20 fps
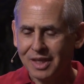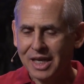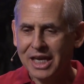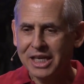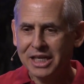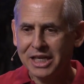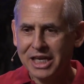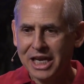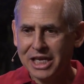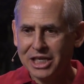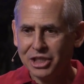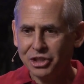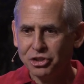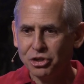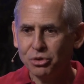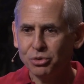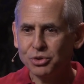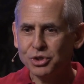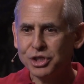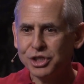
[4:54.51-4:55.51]
And at
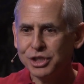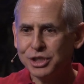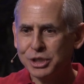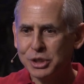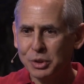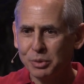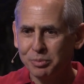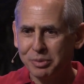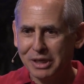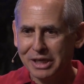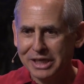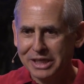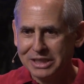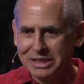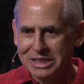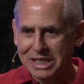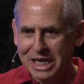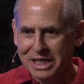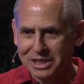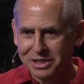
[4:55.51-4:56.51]
82, she's still
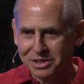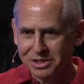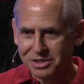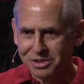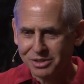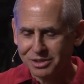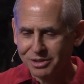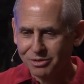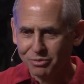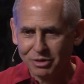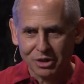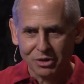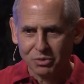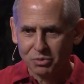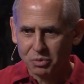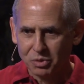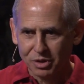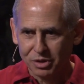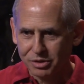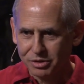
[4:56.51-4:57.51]
playing tennis, one of
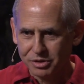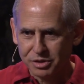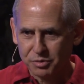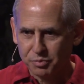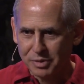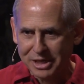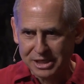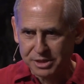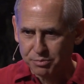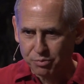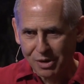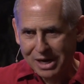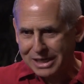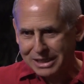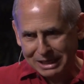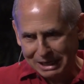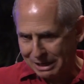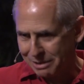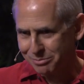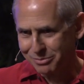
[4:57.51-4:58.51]
the world's best
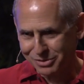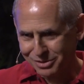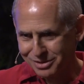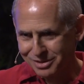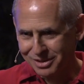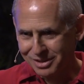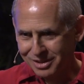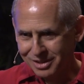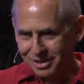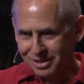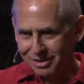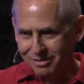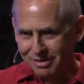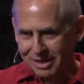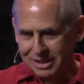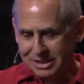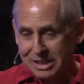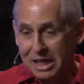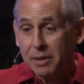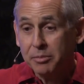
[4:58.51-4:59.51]
brain games,
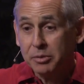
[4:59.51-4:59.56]
right?